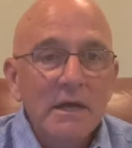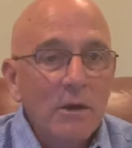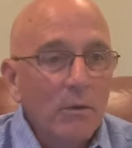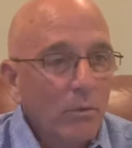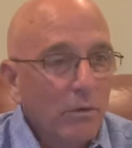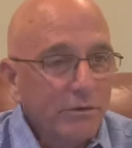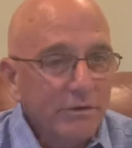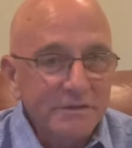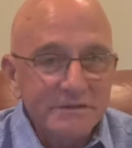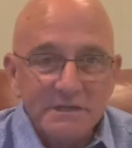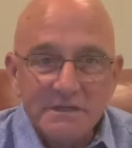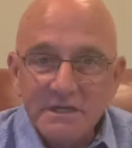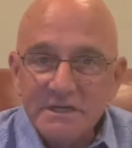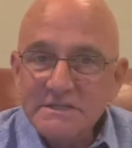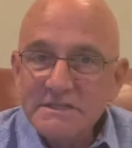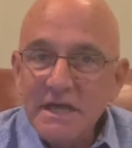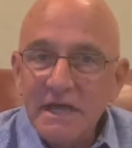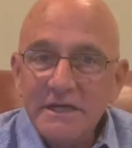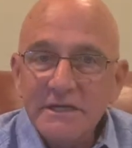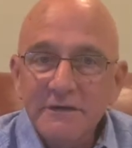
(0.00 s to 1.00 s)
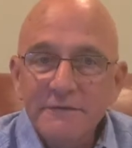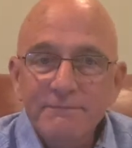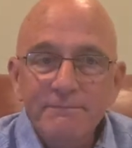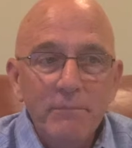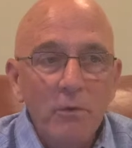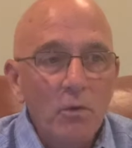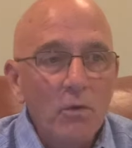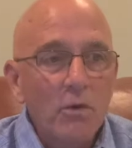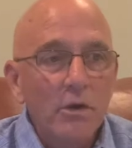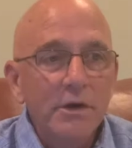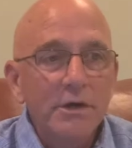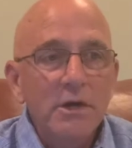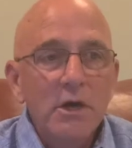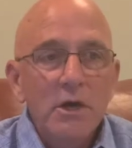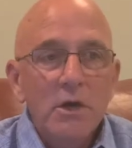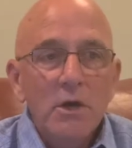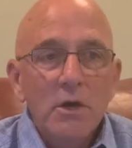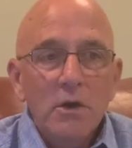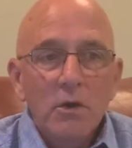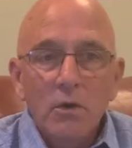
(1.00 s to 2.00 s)
whether it's an executive board
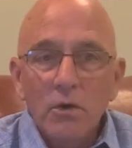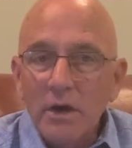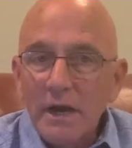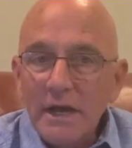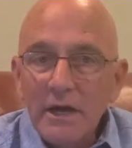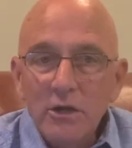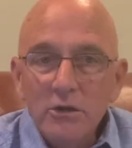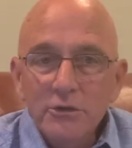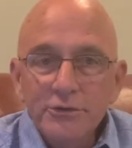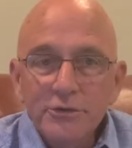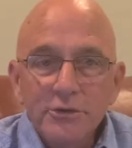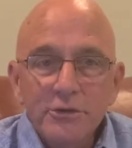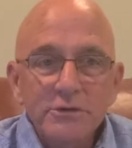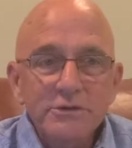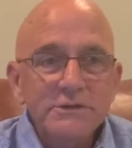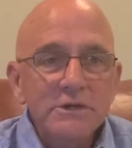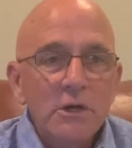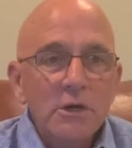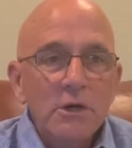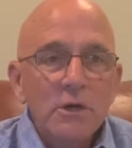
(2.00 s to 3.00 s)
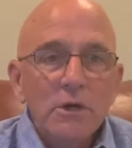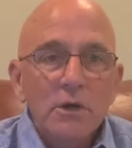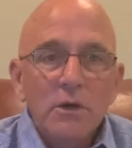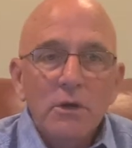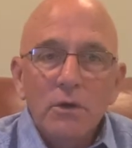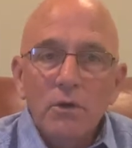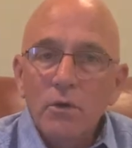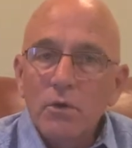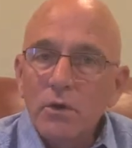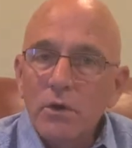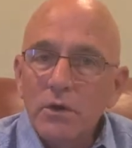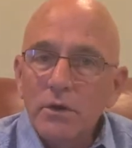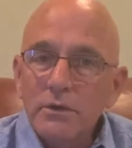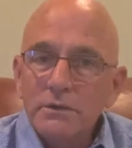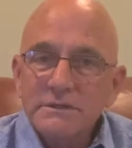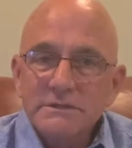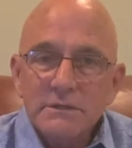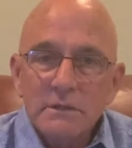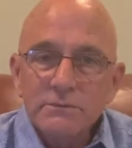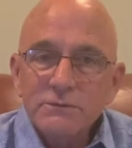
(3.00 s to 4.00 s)
or elders or
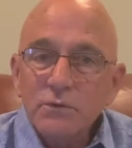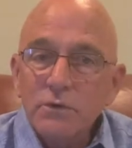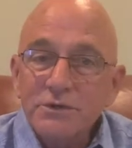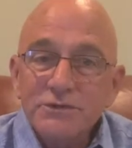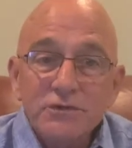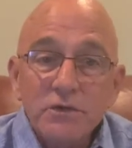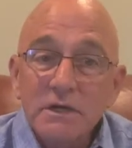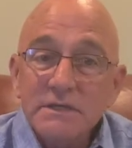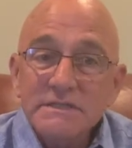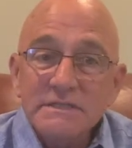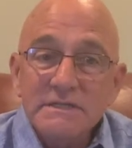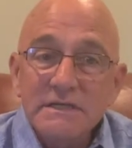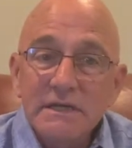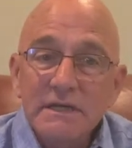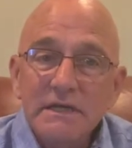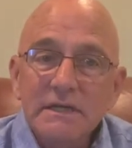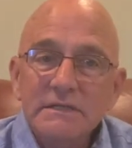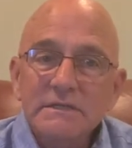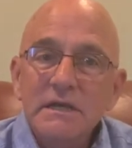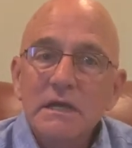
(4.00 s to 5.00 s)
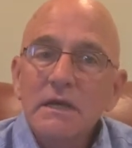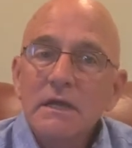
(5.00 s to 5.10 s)
some sort of trustees,